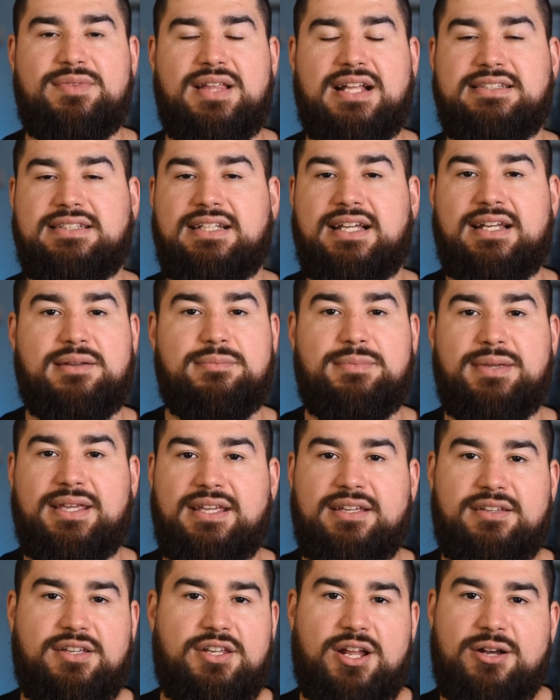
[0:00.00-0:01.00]
it's going to
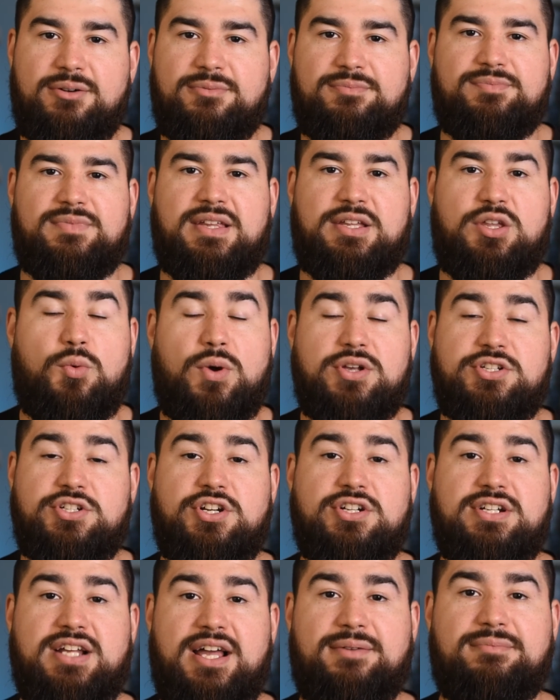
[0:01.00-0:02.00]
be, you know, like, a waste
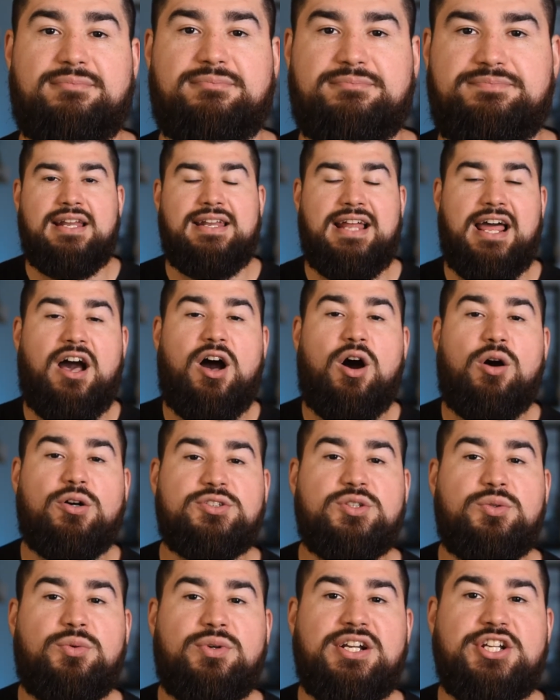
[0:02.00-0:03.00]
of your time. Now, I
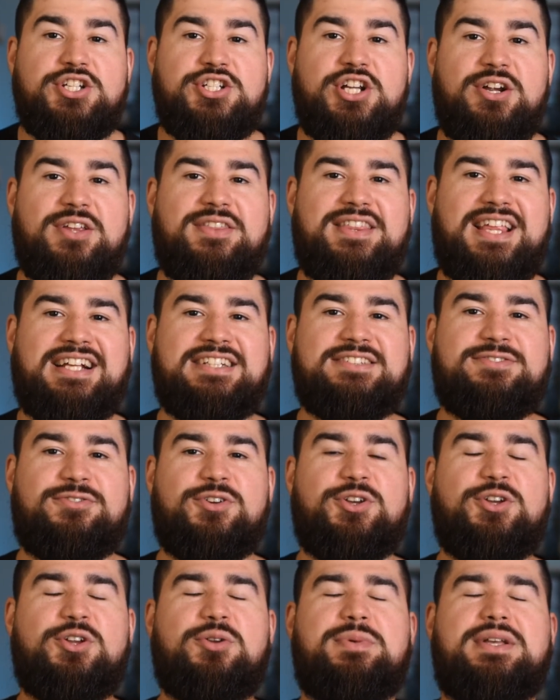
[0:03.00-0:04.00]
also want to share things for
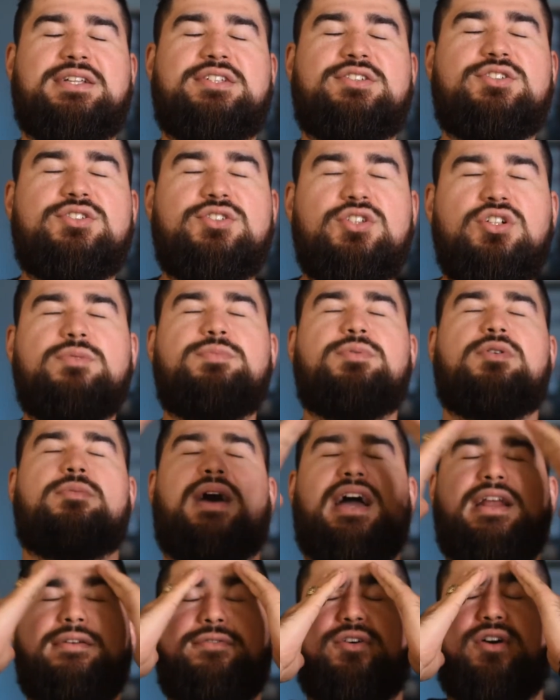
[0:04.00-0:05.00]
you to be super
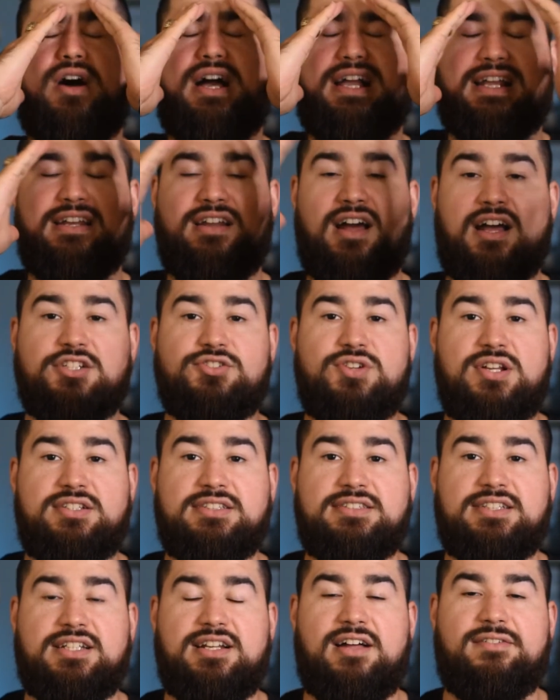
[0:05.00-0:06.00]
mindful. I cannot stress
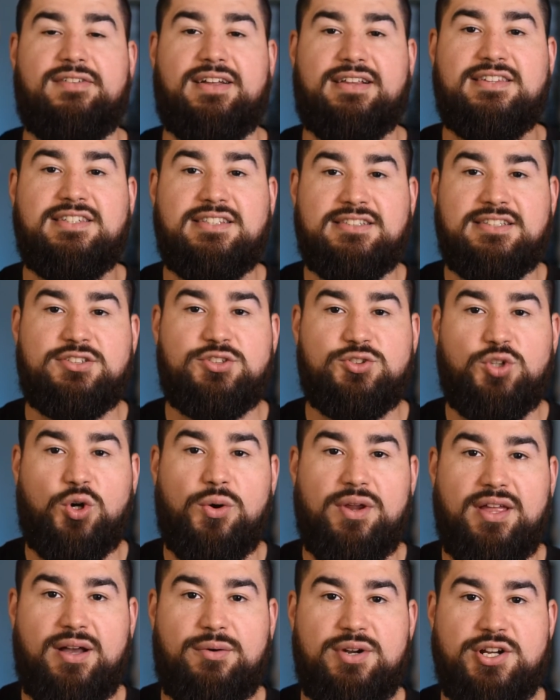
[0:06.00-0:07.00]
this enough. Like, this is a
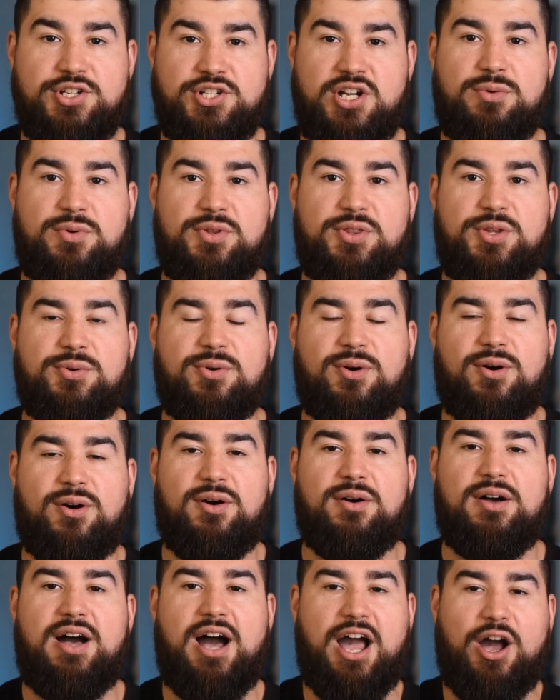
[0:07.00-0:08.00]
story I want to share with you
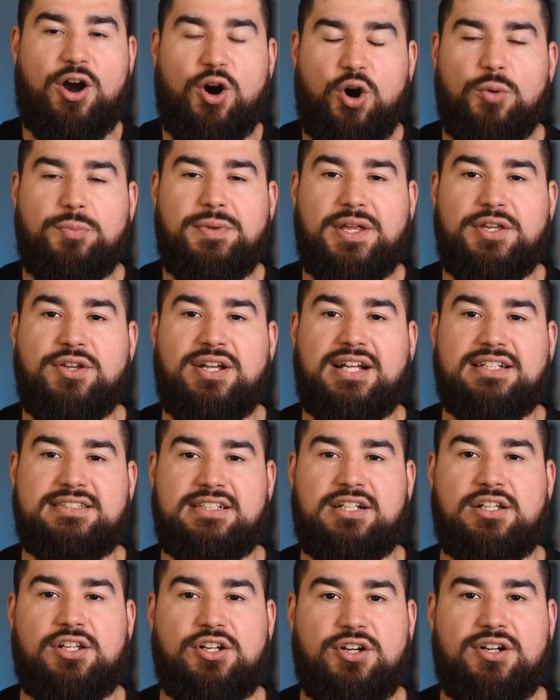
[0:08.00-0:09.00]
all. I hope that you guys
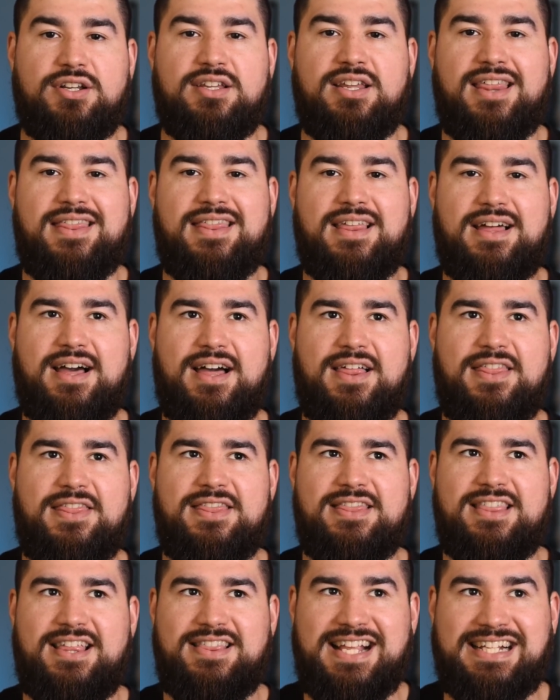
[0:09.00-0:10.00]
are going to learn
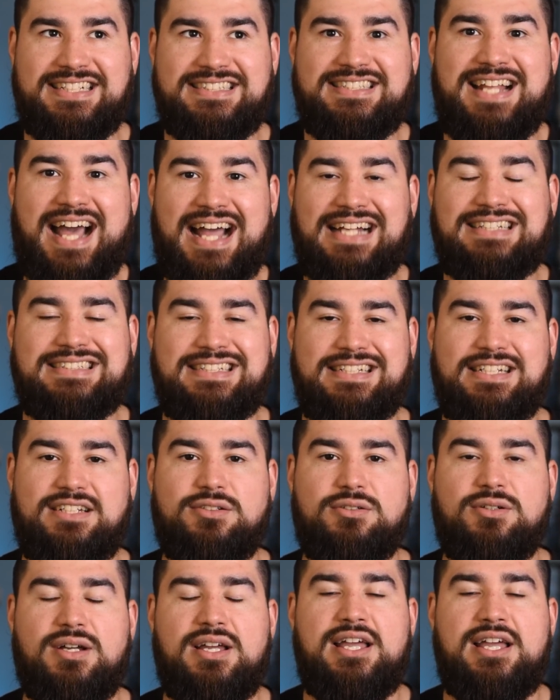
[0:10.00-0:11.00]
the things not to do.